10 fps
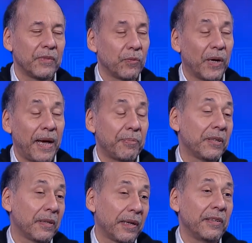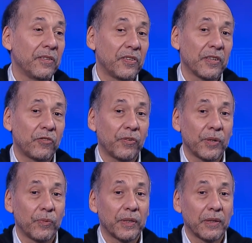You know, what happened in the 19th century
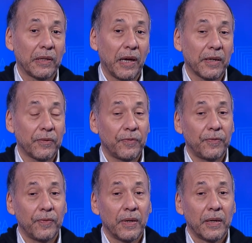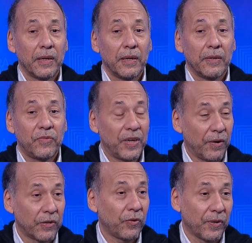with a lot of
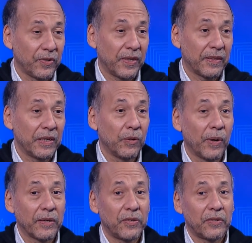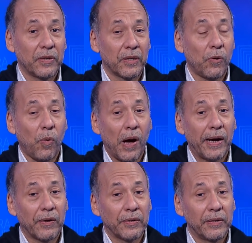territories that the U.S.
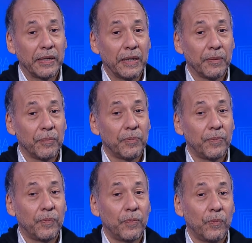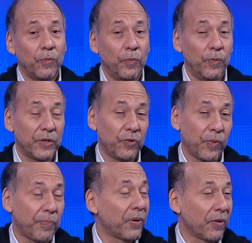acquired, um, which
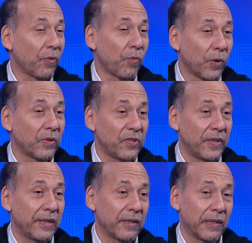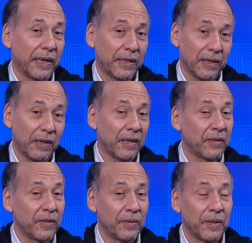were put on the road to statehood, like a lot
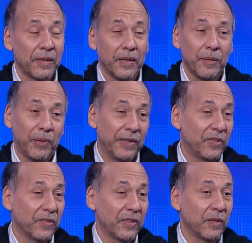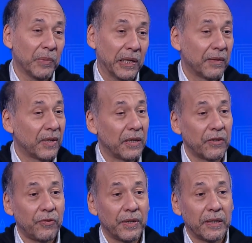of the places in the middle of the
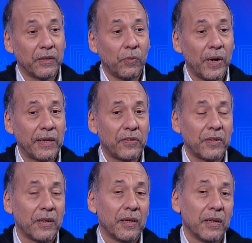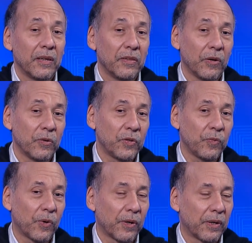country and in the West, those
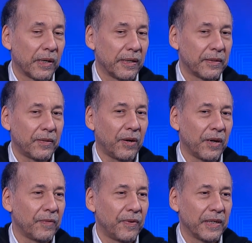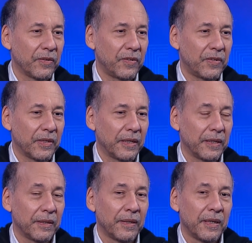were uh, thought of as
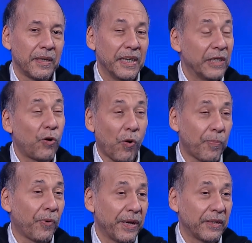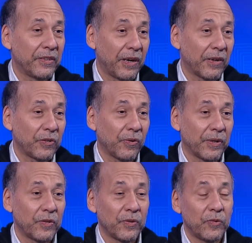uh, incorporated
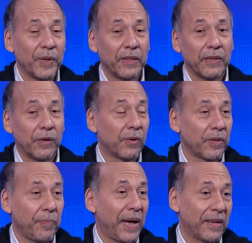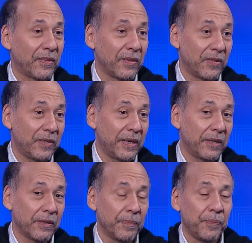territories, which meant that they were on the path to
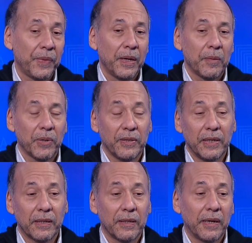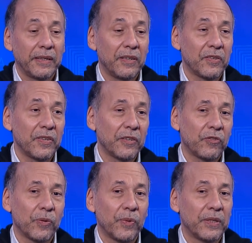statehood. But at the end of the 19th
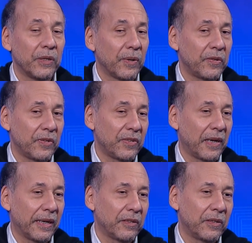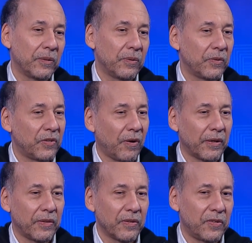century, when the U.S. decided to
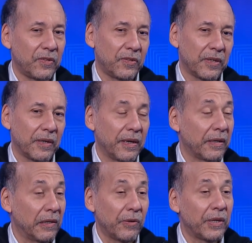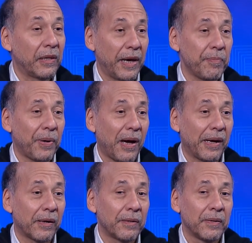start this uh, colonial
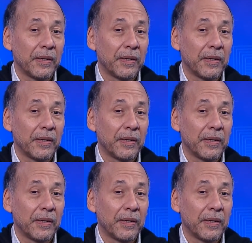empire